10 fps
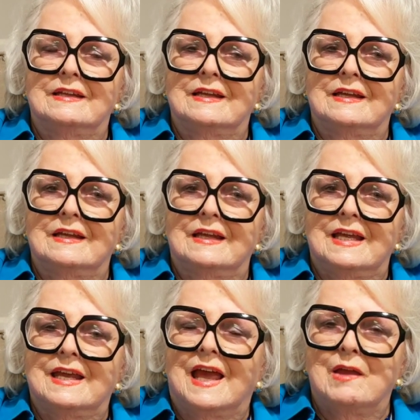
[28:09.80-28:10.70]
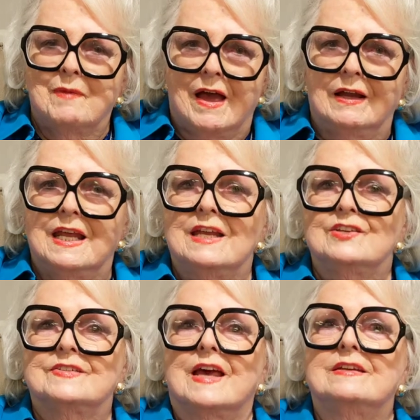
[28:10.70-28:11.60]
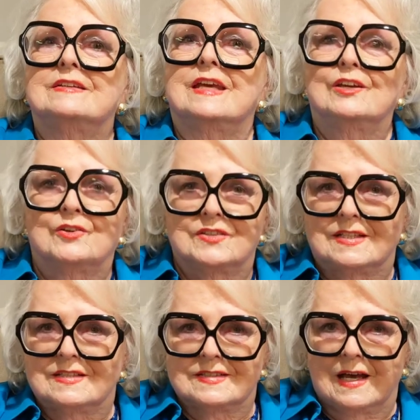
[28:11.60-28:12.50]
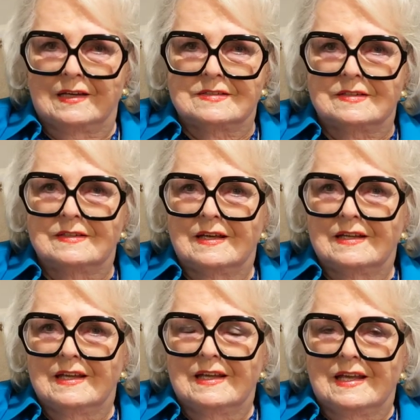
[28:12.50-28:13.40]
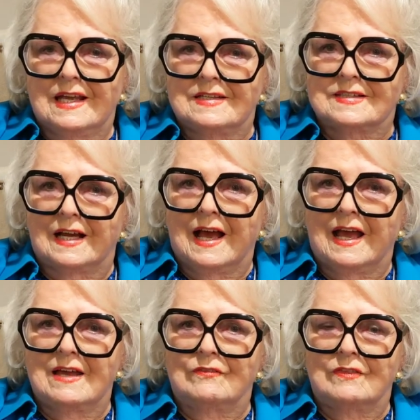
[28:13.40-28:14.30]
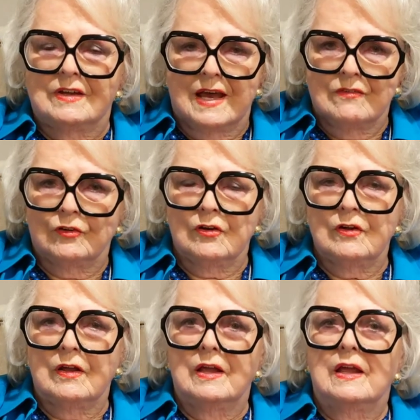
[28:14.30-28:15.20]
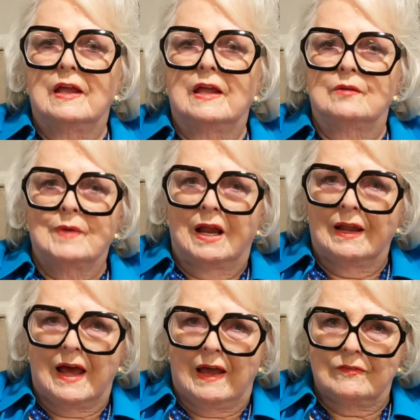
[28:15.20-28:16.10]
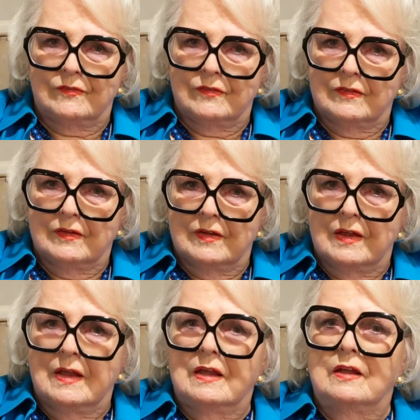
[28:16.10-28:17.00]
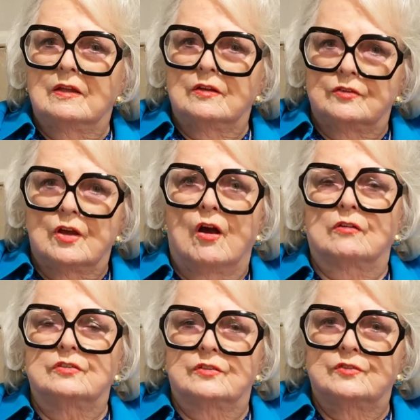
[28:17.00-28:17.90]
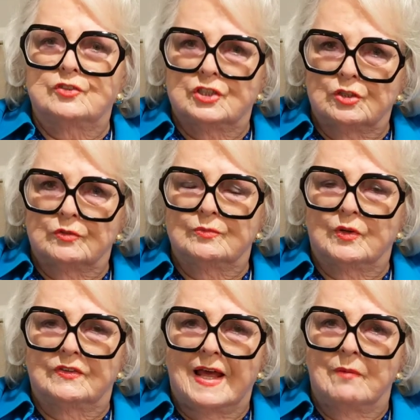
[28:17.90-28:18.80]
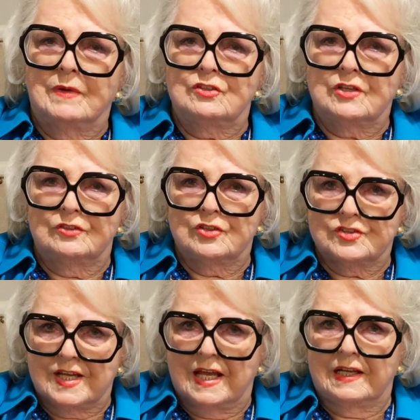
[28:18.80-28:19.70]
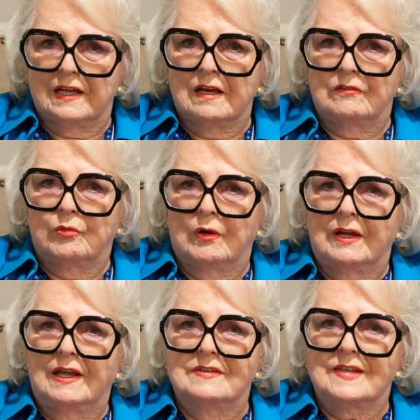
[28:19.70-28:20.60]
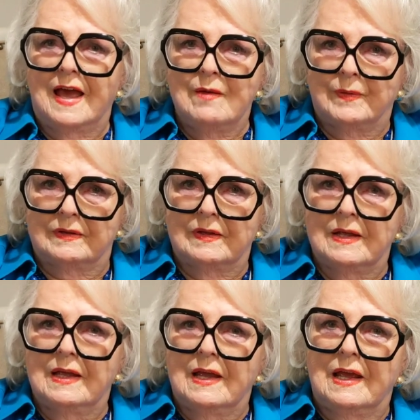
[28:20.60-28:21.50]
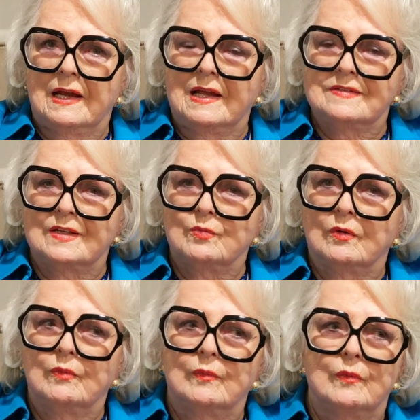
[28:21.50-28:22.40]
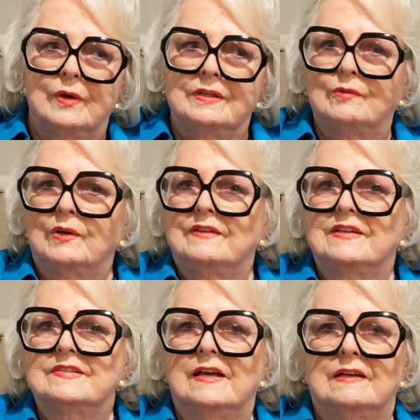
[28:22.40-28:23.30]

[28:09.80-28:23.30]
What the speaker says: he came out, and he just had tears in his eyes. He said, "I have never in my life talked to children with that much understanding of what has happened." And I said, "Well, what'd they say?"